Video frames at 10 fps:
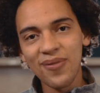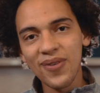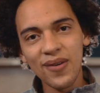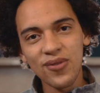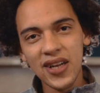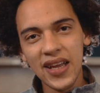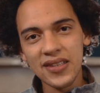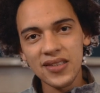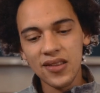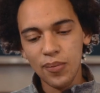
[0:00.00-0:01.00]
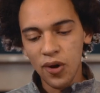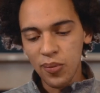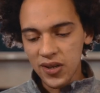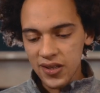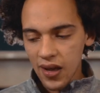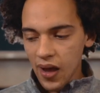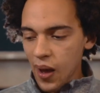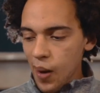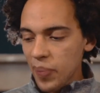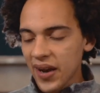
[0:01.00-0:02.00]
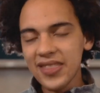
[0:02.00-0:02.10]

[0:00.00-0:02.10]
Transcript: favorite lens at the moment. But